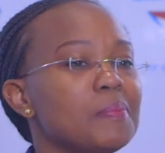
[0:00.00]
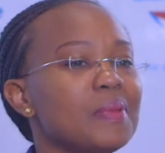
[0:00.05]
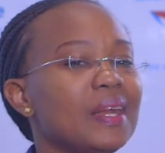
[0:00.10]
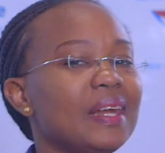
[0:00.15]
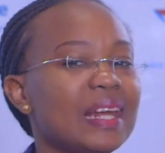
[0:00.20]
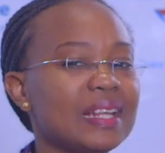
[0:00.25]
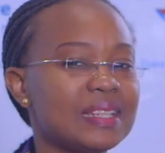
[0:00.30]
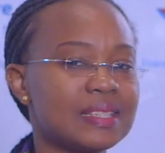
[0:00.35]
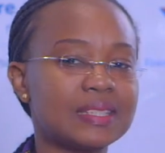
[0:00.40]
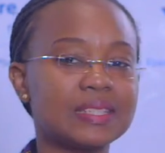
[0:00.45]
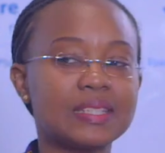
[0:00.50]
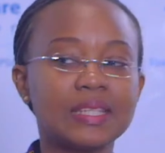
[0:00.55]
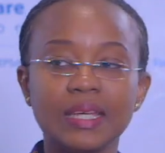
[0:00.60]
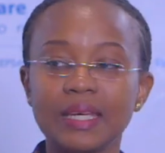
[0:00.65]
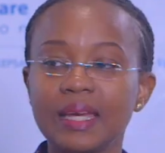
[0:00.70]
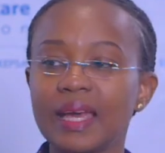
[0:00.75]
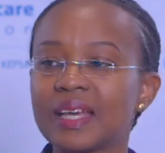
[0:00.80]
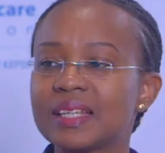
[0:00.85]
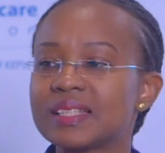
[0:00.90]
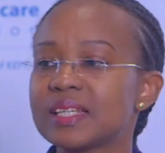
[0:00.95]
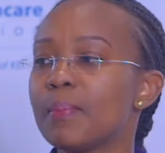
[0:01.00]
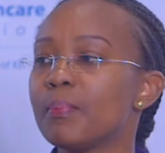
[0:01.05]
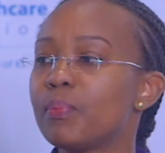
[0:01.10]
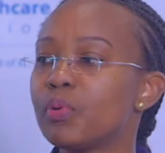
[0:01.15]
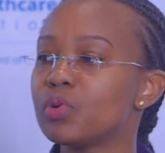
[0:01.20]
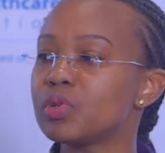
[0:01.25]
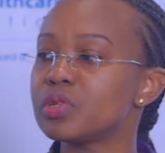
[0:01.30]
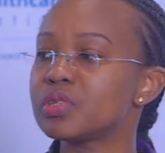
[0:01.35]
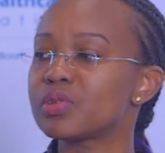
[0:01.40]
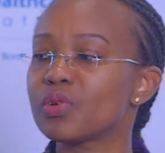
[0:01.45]
let's see
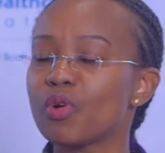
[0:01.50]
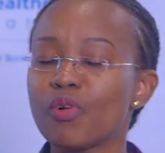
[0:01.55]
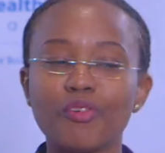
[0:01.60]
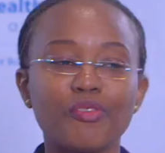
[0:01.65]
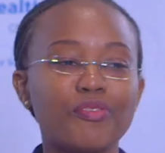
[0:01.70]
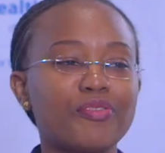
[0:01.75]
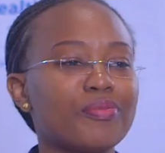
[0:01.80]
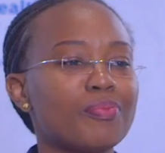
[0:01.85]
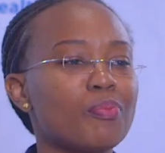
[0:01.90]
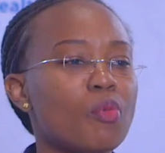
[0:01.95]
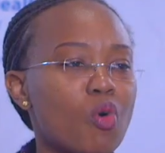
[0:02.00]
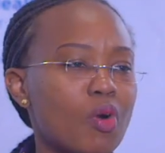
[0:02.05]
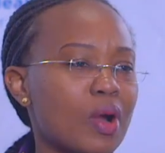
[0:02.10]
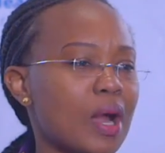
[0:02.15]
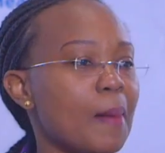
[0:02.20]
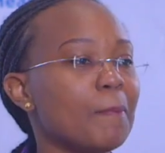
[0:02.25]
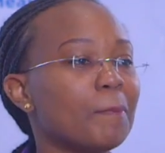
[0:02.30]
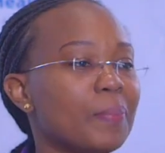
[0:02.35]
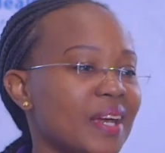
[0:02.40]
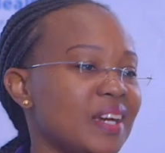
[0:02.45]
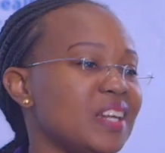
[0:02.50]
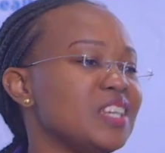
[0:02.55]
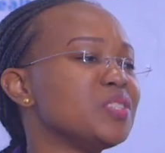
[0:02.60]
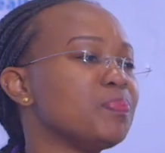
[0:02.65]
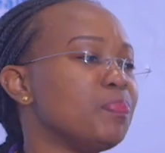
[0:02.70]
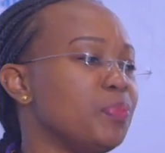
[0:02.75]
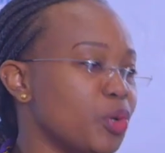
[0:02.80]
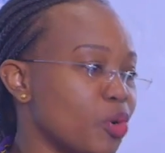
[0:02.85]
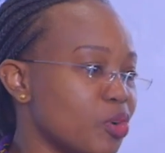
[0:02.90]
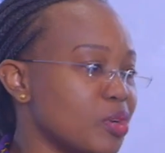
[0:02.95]
examples of more companies
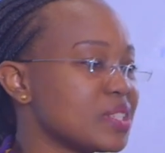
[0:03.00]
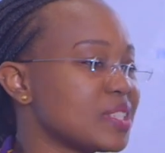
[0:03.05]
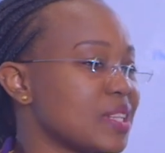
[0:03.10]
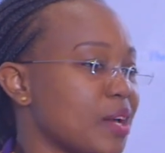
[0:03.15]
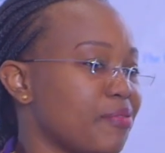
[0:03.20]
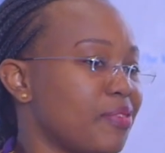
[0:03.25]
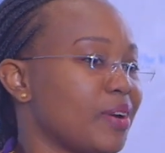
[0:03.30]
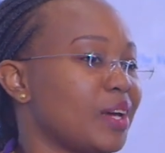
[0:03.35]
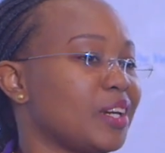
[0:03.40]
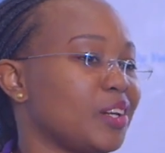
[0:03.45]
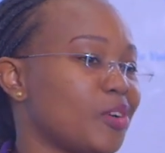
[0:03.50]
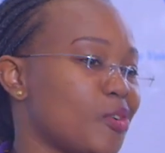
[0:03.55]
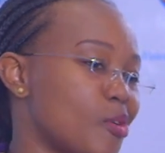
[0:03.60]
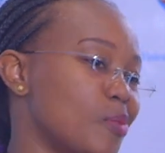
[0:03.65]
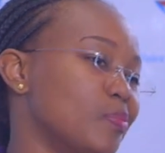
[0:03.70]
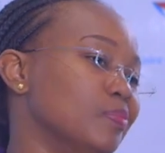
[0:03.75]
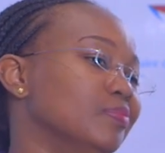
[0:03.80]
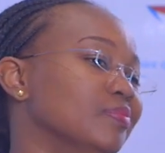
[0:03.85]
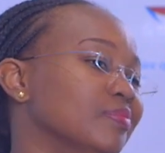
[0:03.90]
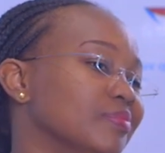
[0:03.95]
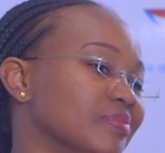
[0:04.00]
beyond Safaricom.